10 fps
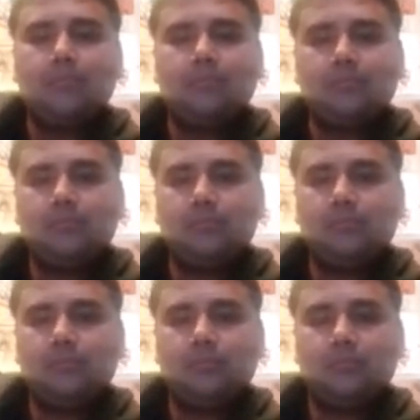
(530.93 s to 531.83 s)

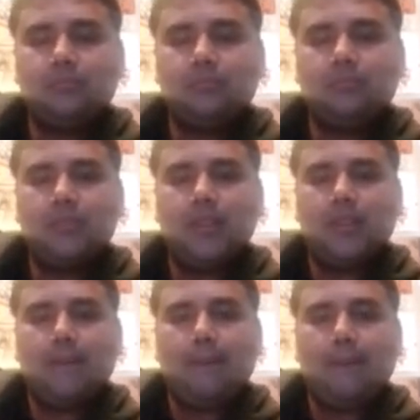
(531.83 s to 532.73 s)

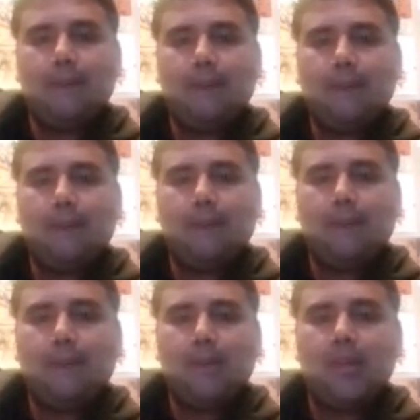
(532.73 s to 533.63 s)

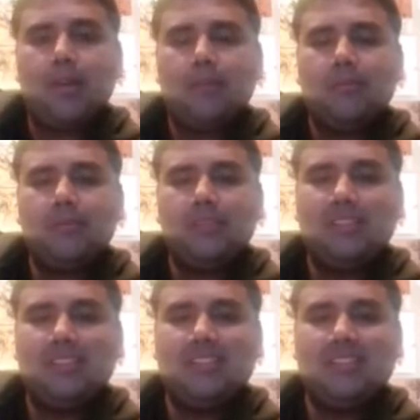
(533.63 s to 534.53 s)

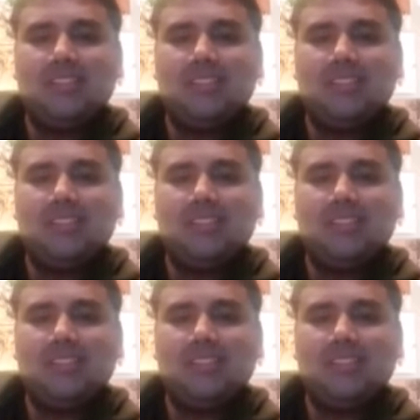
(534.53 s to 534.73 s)
(not speaking)